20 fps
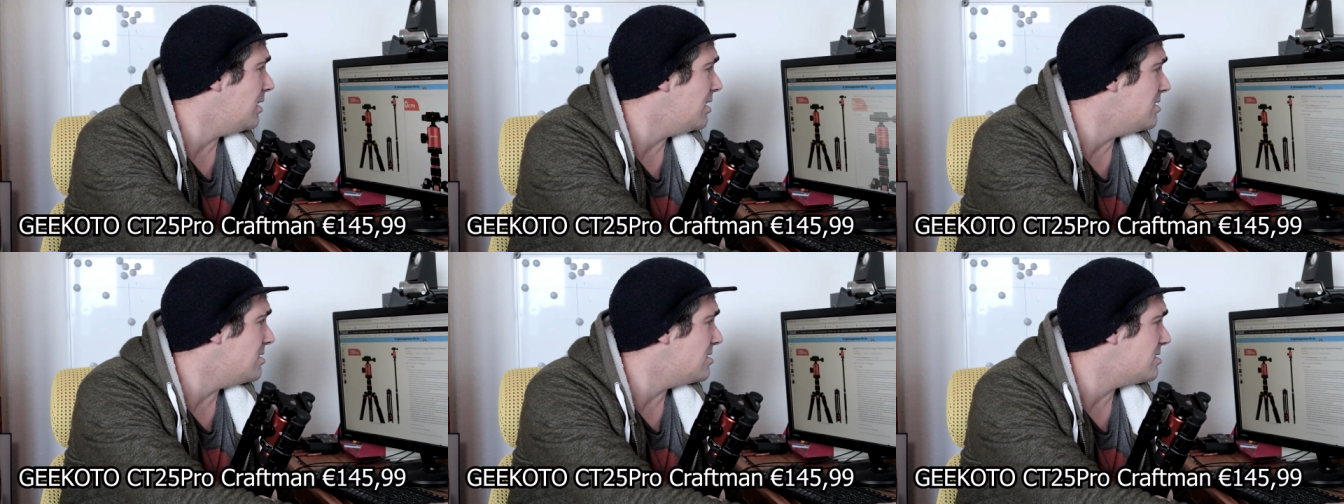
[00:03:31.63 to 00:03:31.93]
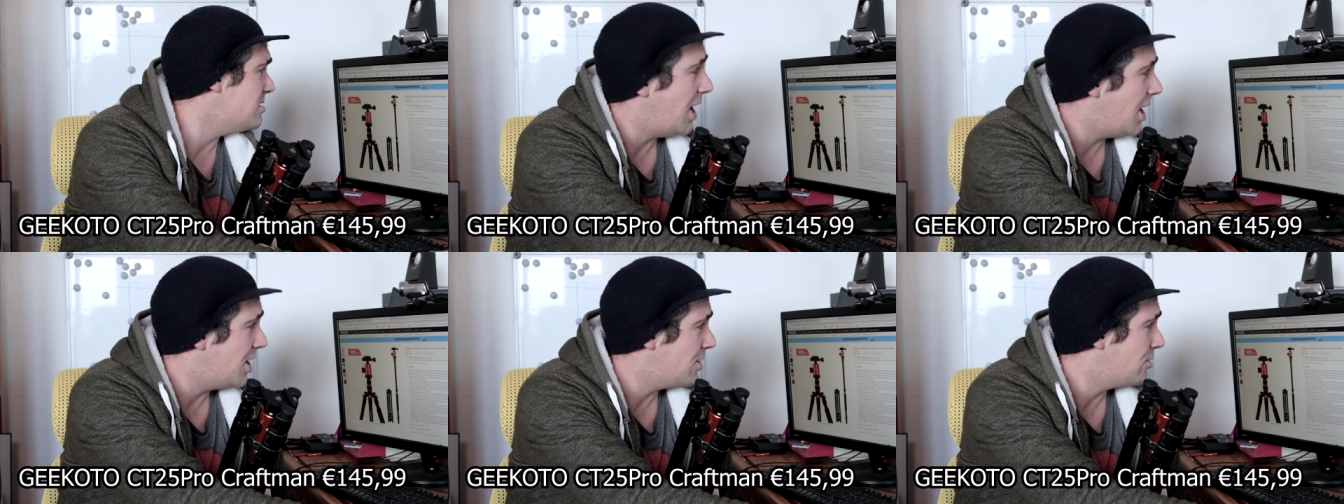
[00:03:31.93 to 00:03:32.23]

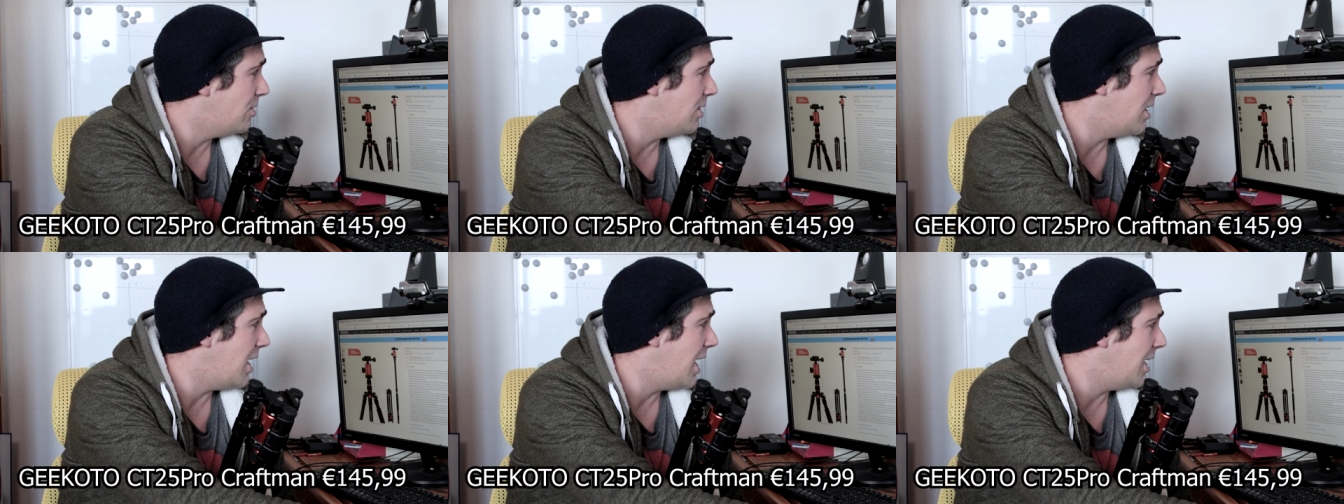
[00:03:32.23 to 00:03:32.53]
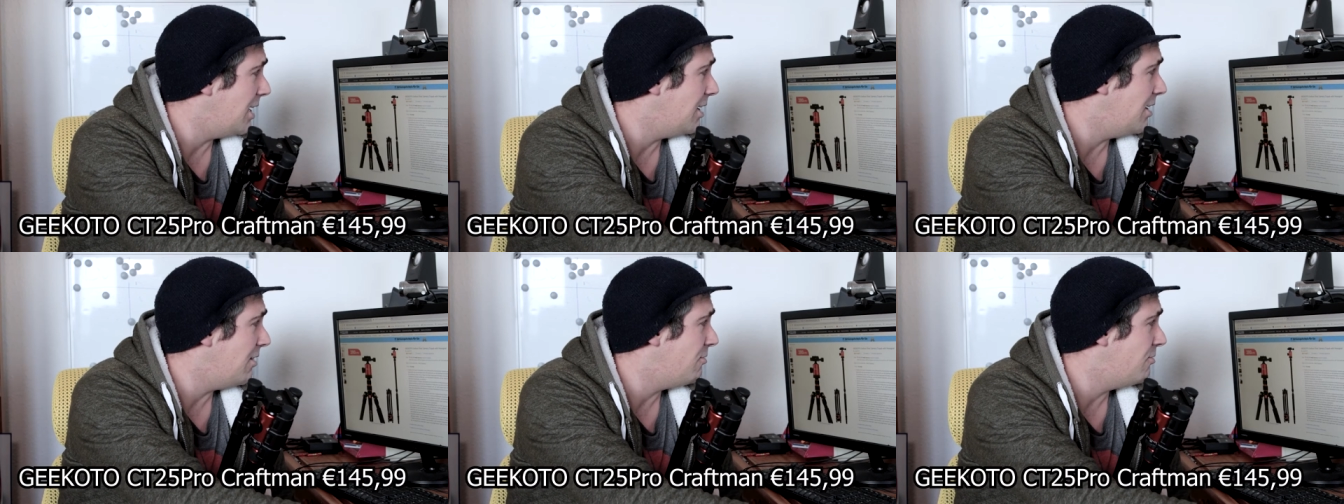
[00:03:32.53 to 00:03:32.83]
is
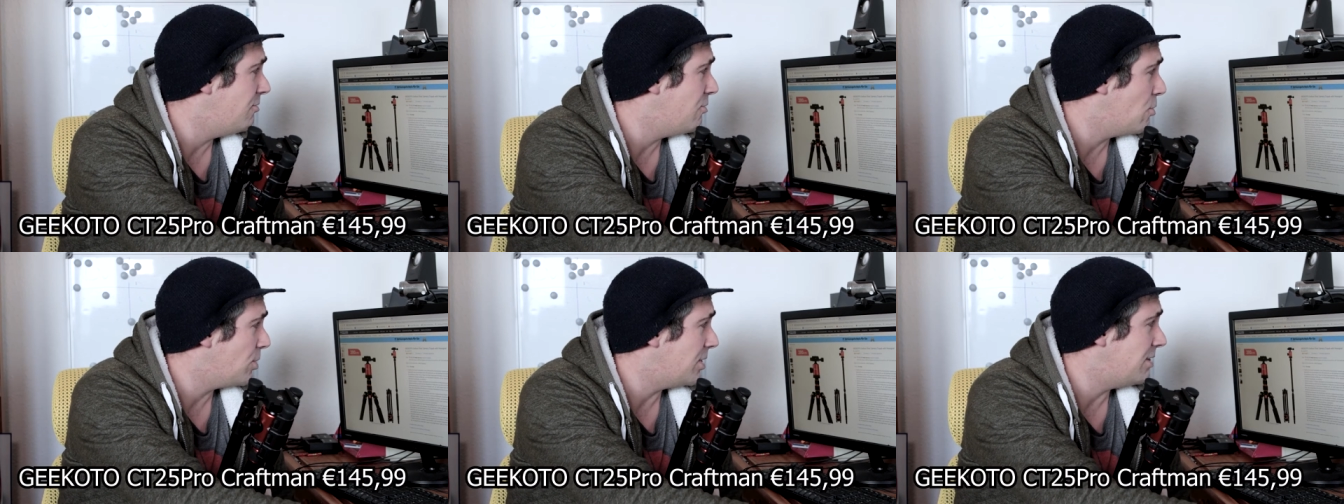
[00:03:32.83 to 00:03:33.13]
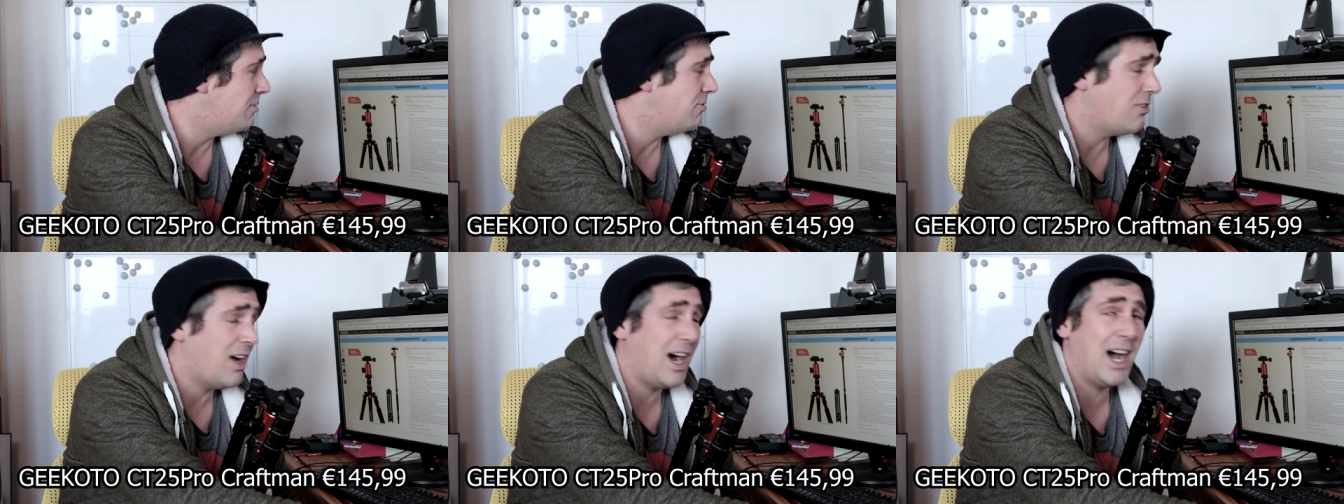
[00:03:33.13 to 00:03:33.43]

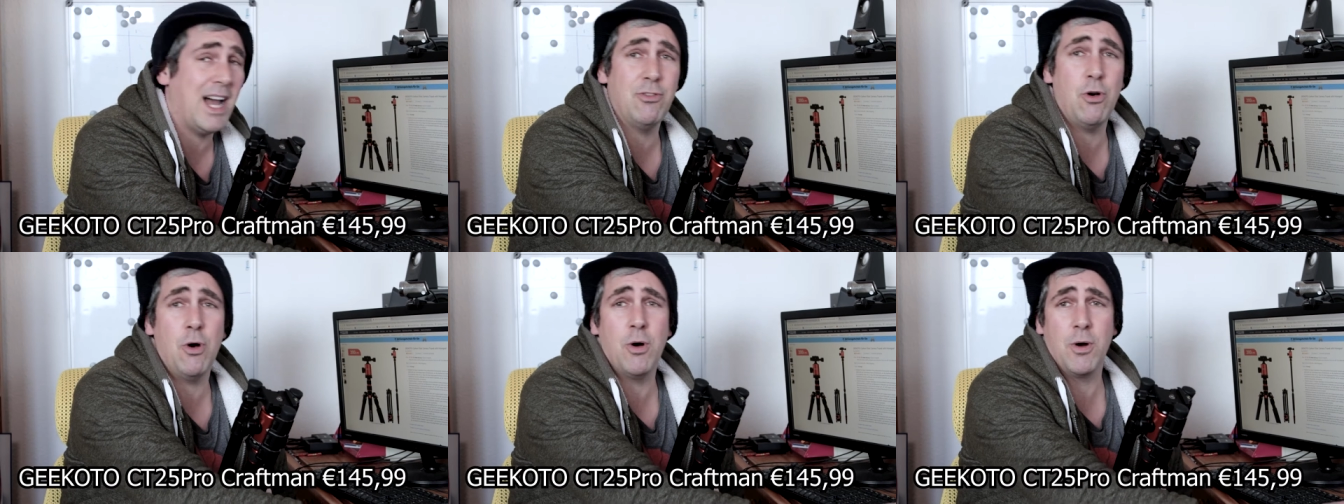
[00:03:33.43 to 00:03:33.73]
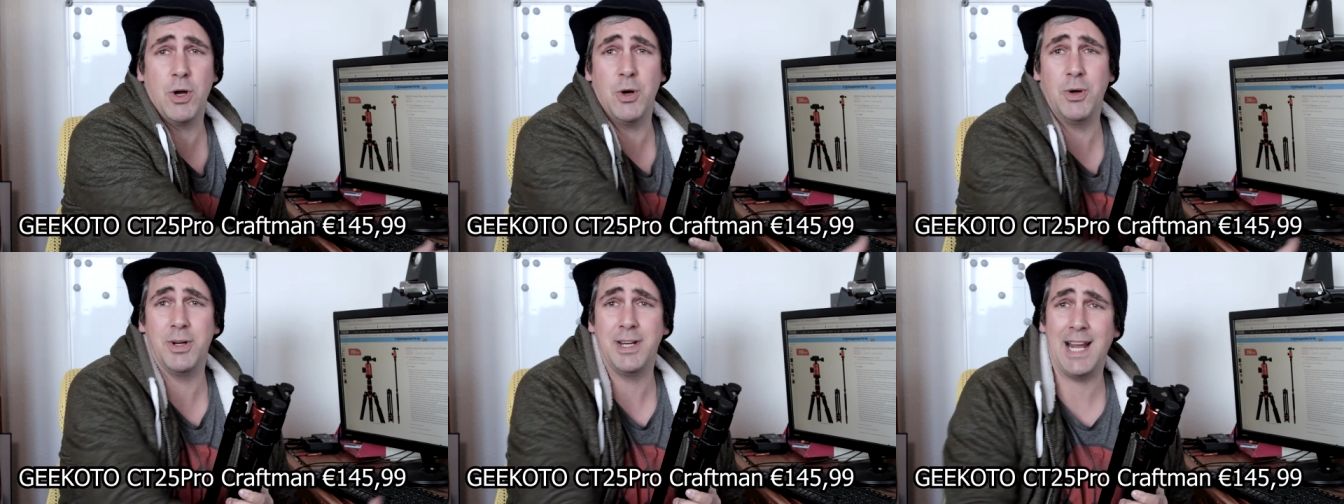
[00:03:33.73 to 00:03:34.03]
145
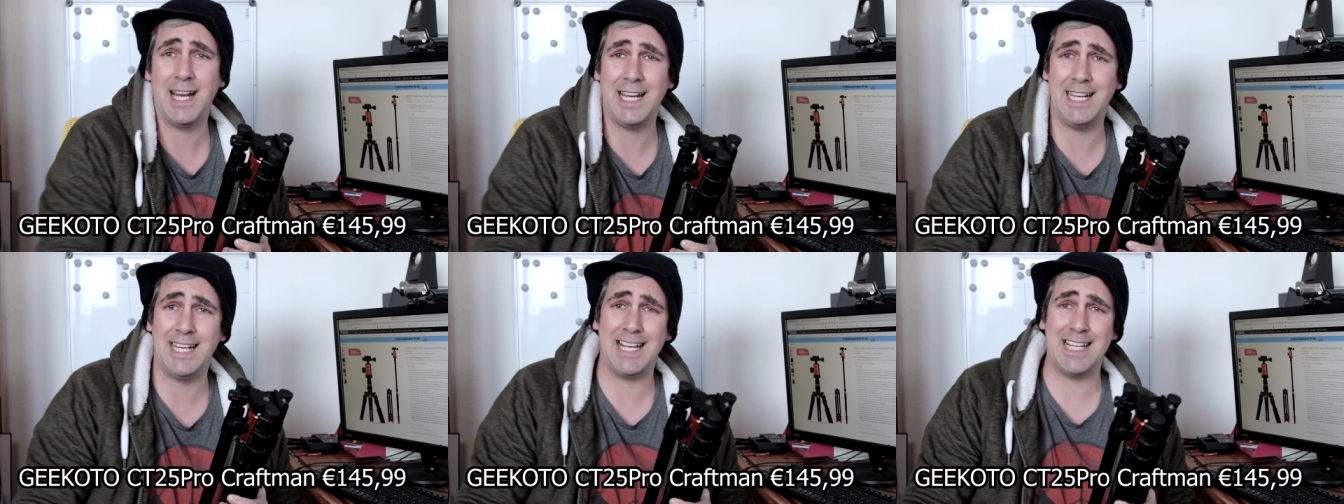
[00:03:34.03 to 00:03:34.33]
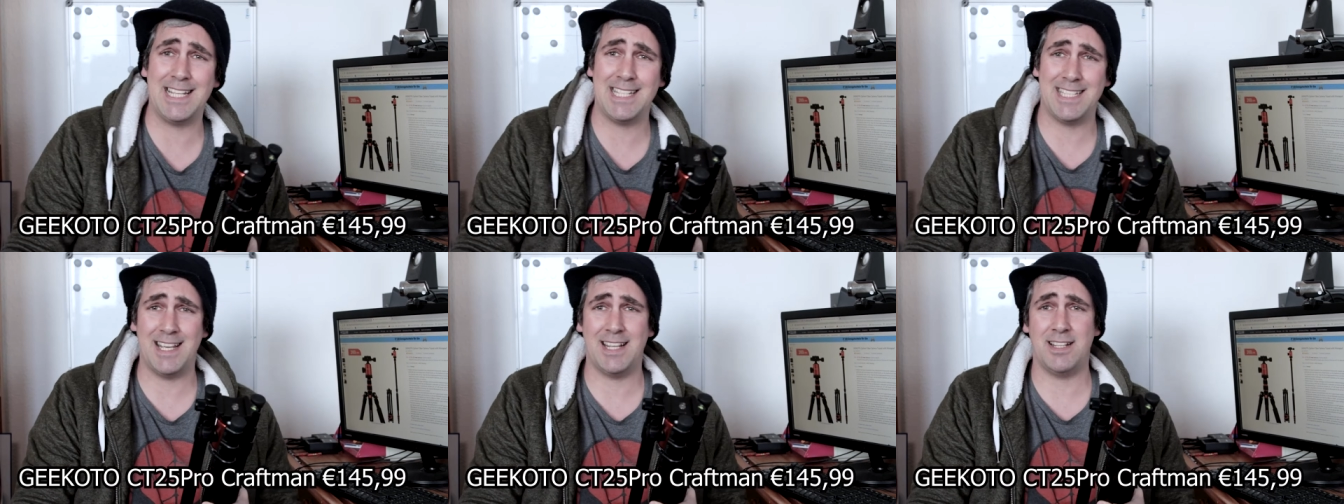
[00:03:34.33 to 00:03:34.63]
euro and
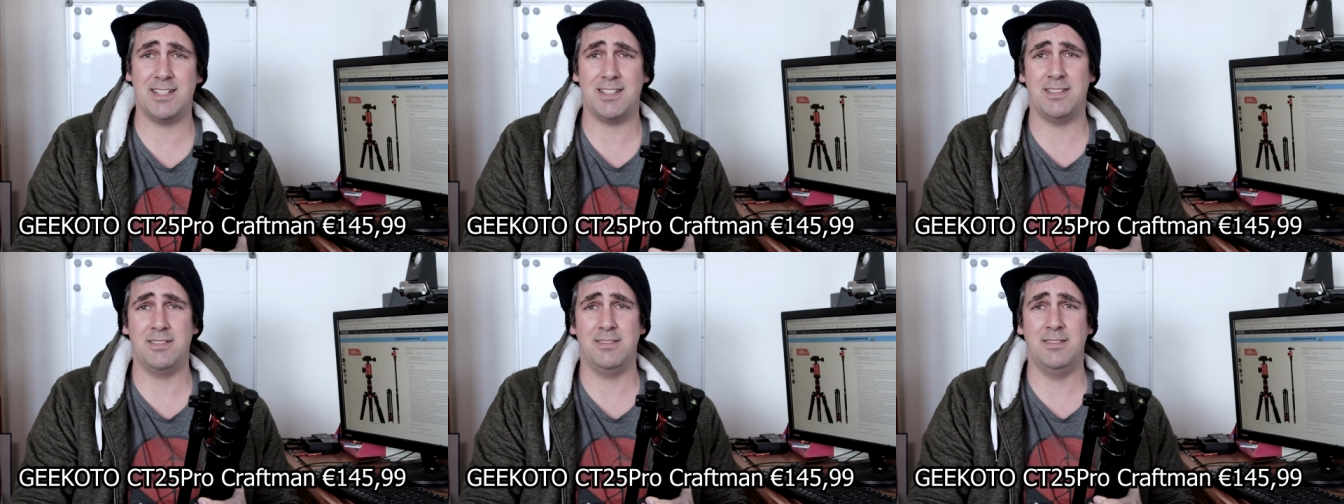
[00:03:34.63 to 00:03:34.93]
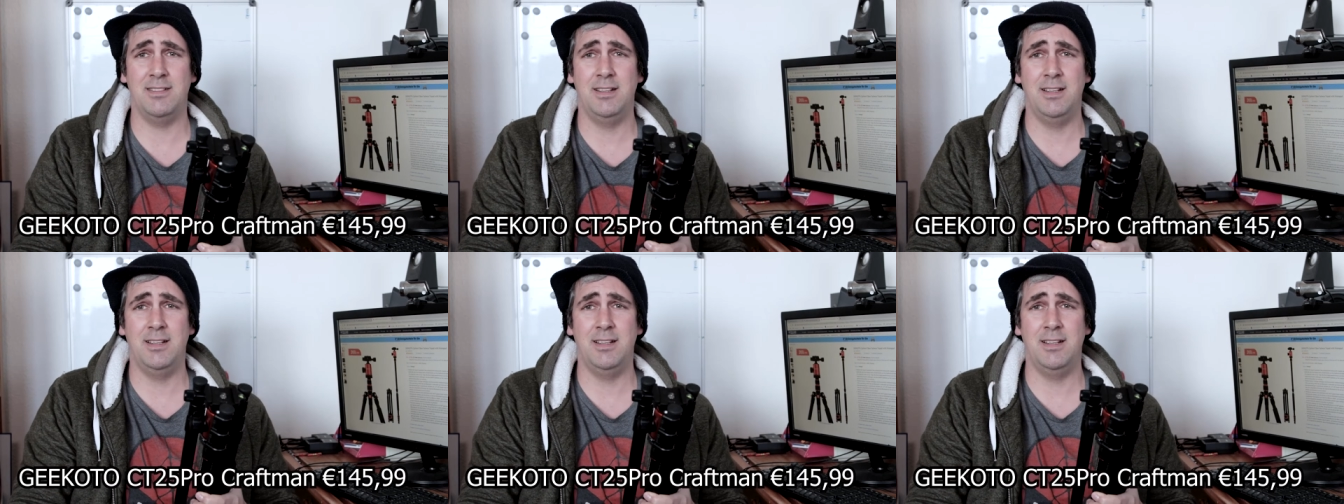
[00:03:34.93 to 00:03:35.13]
99 cents.